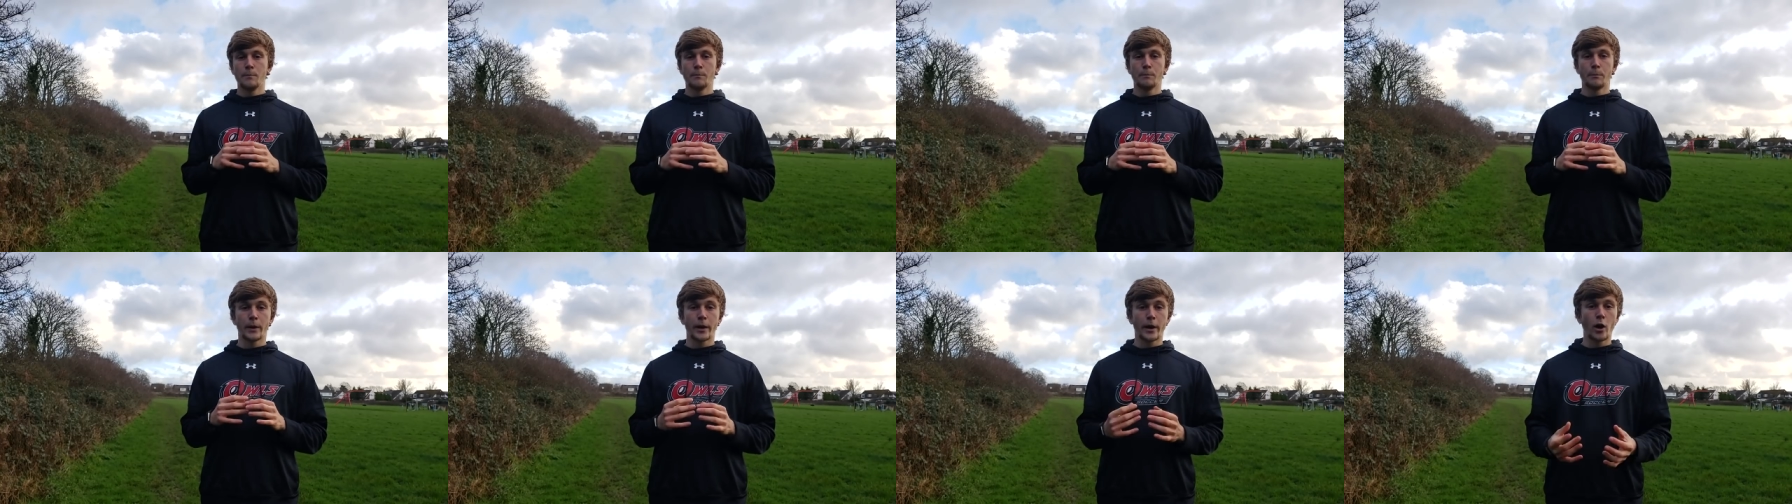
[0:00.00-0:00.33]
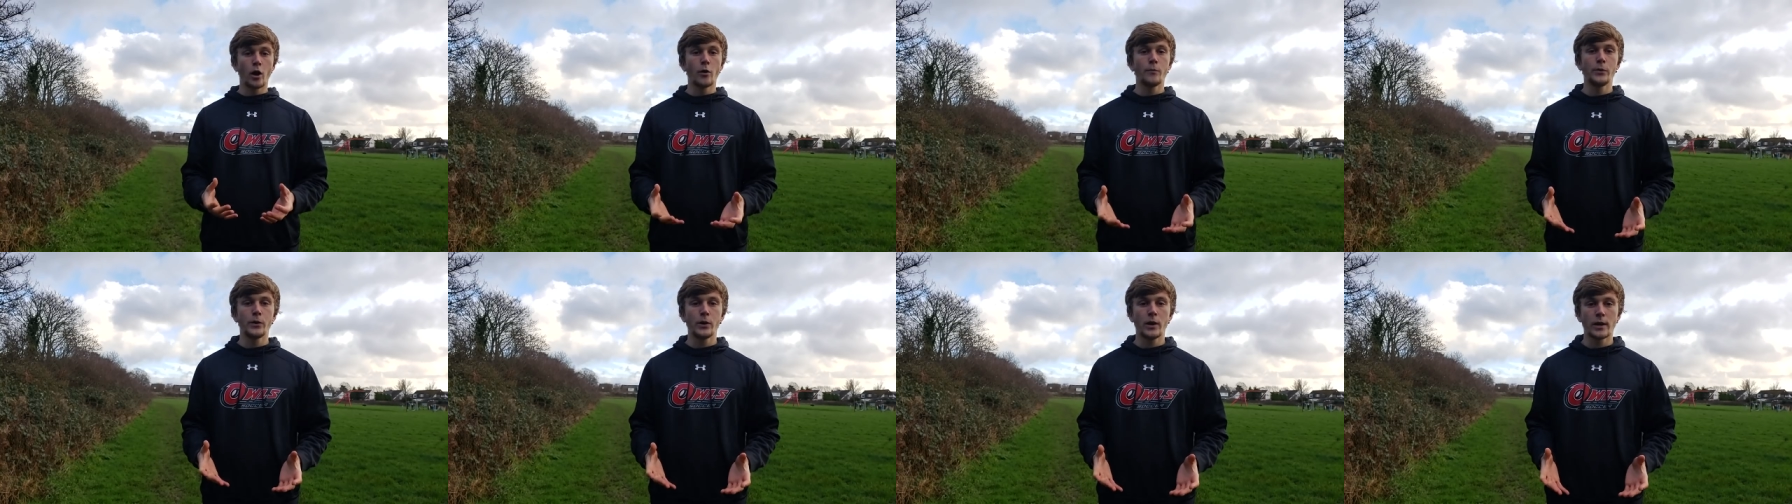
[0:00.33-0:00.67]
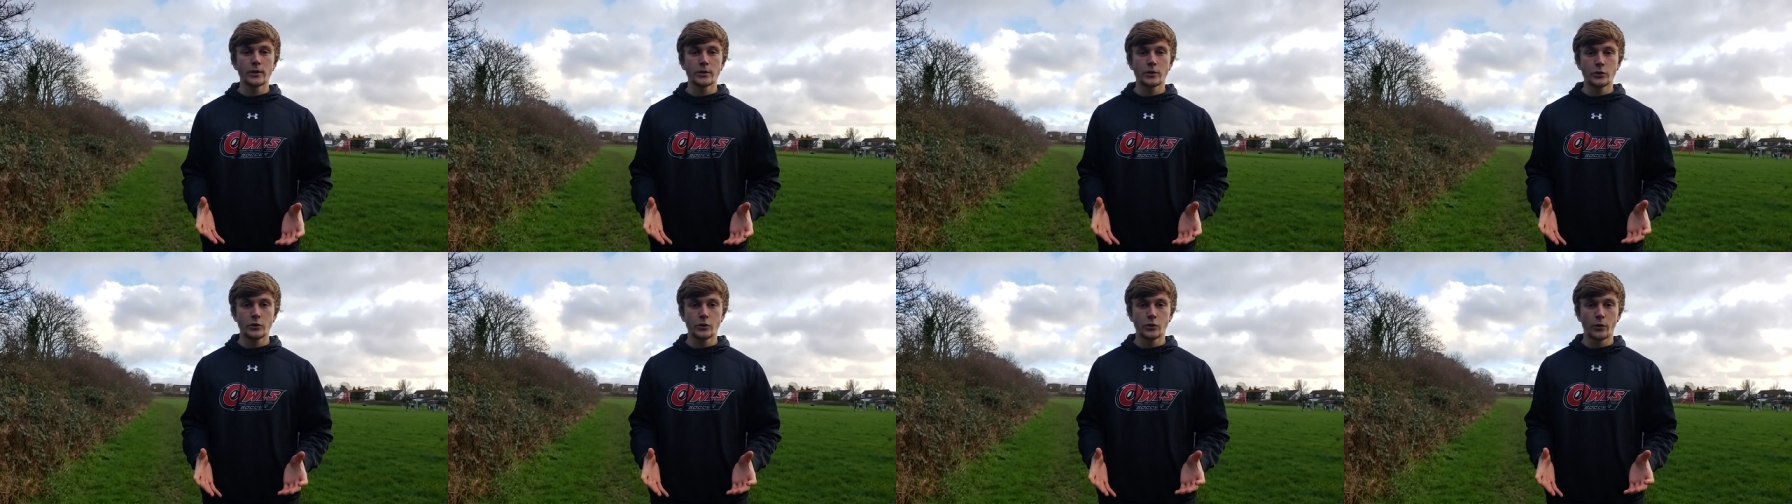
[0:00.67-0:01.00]
But I hope you
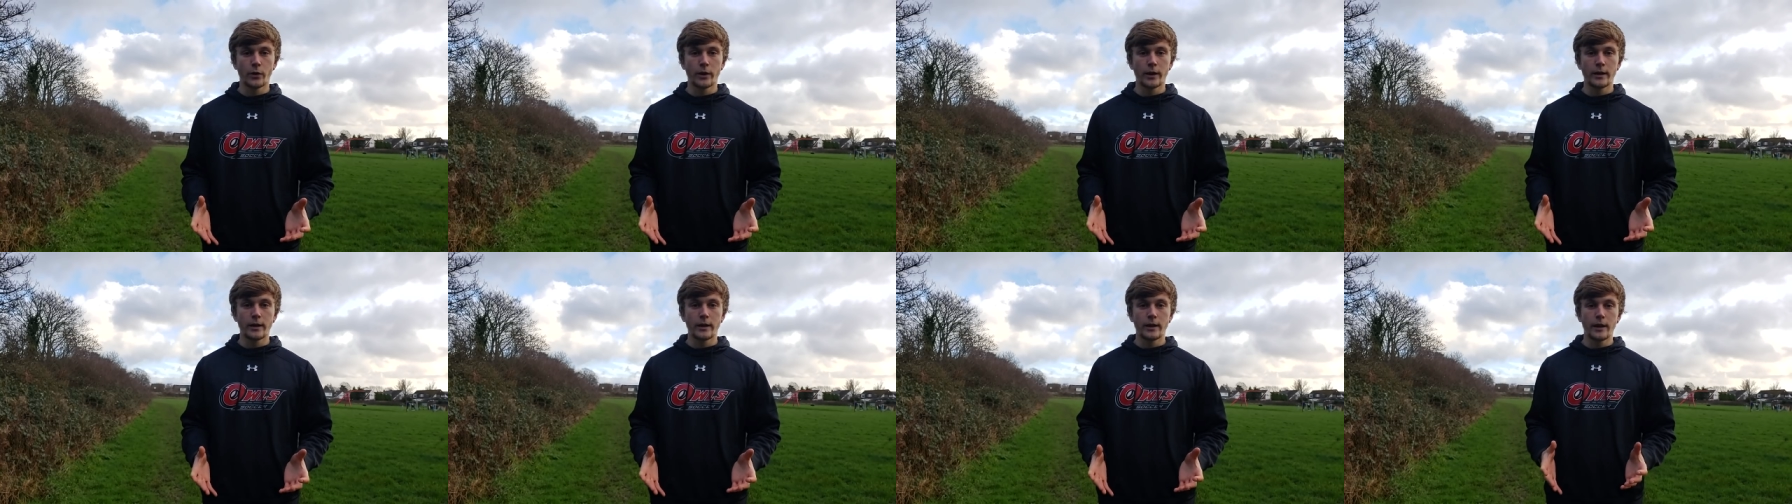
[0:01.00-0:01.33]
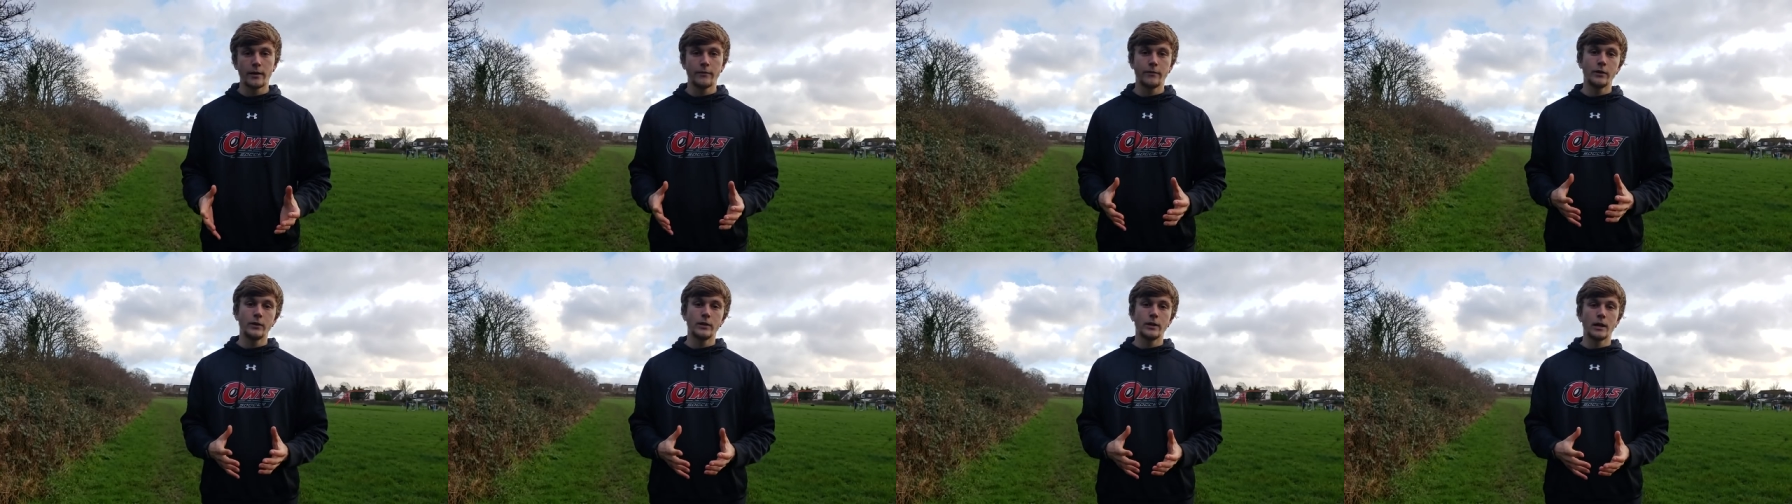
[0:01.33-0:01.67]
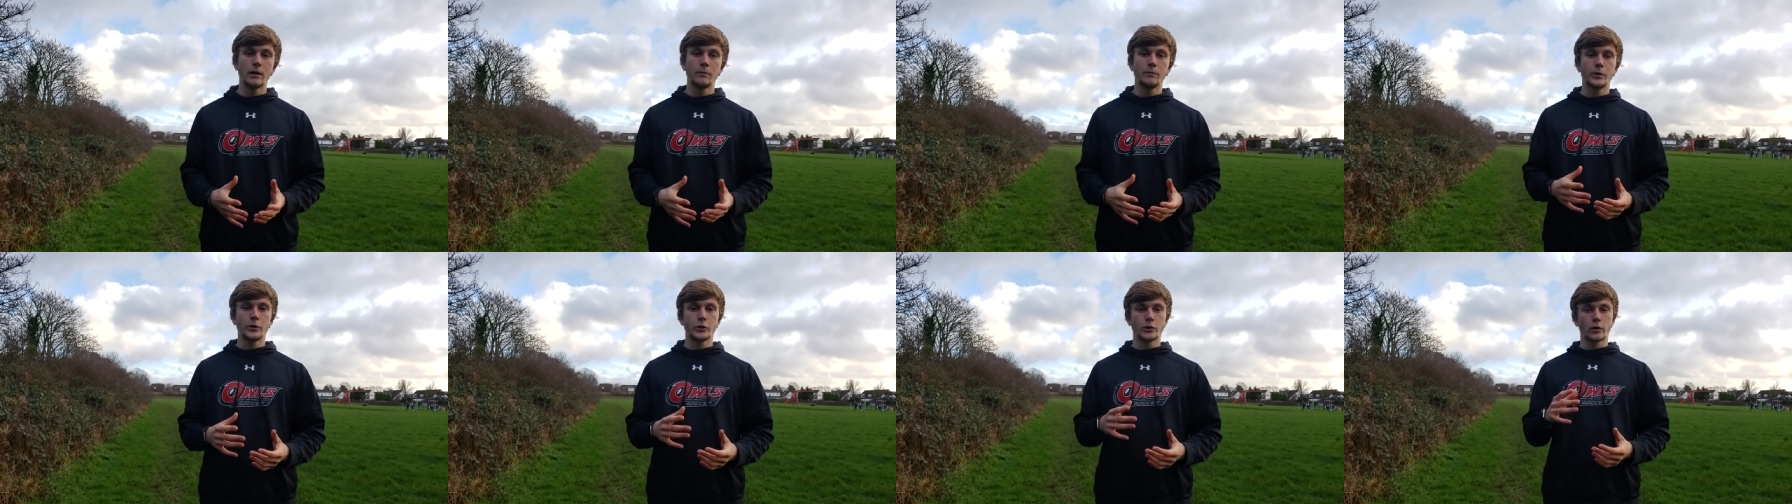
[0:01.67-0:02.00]
guys enjoyed. If you
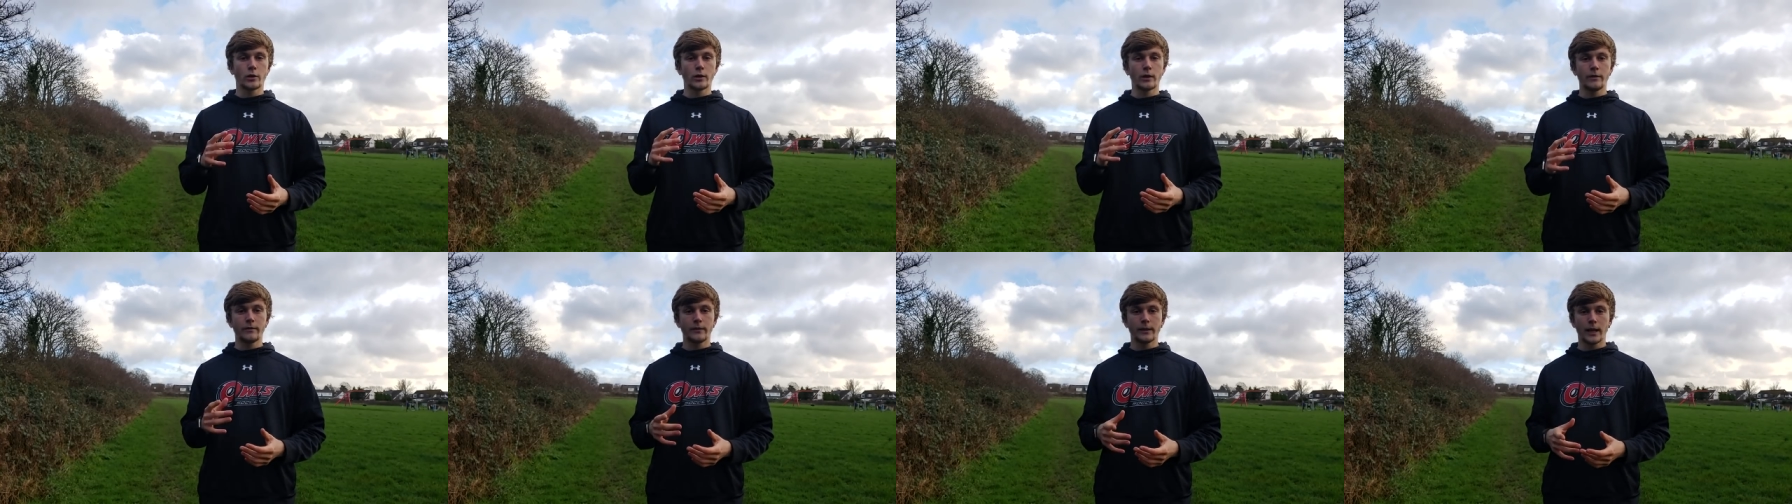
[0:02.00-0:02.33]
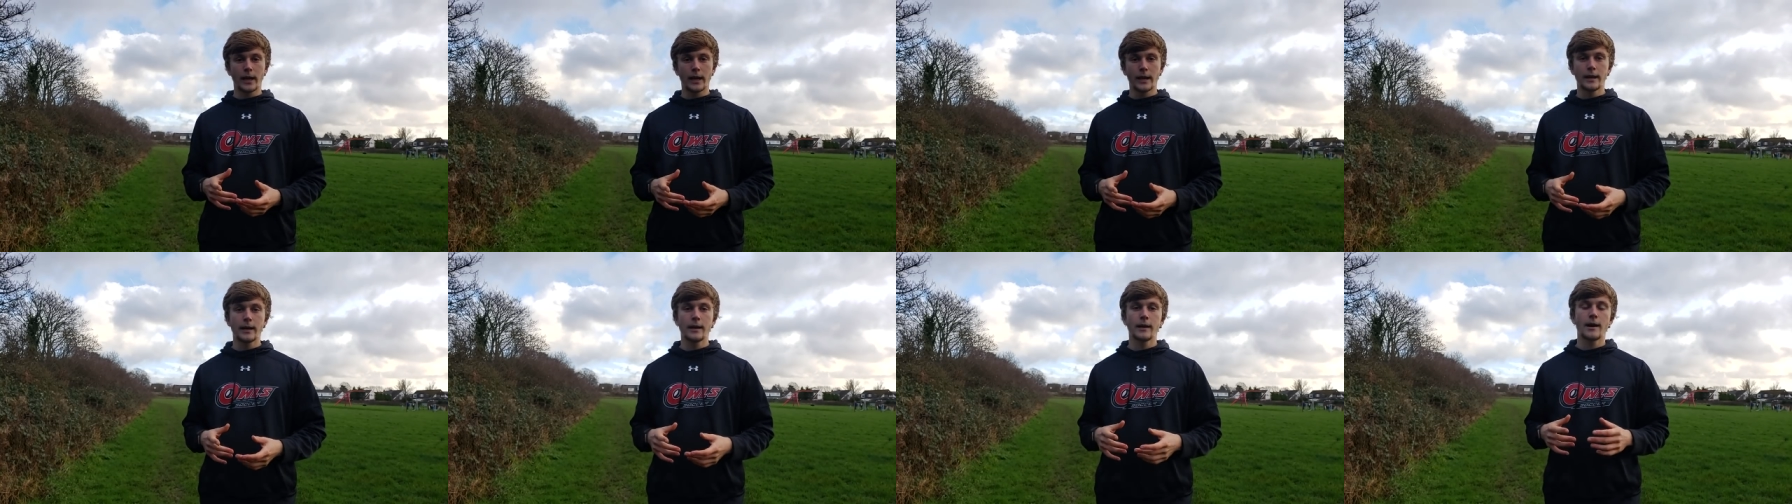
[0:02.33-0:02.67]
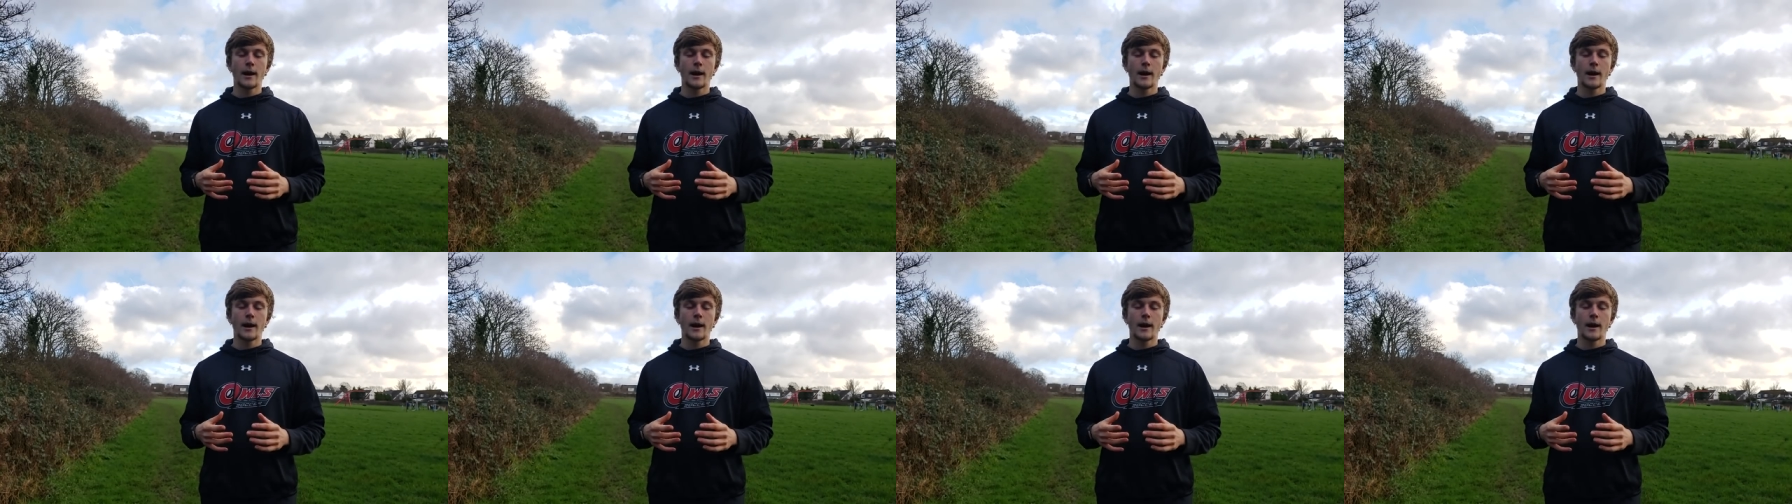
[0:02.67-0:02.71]
did, be sure to leave a like,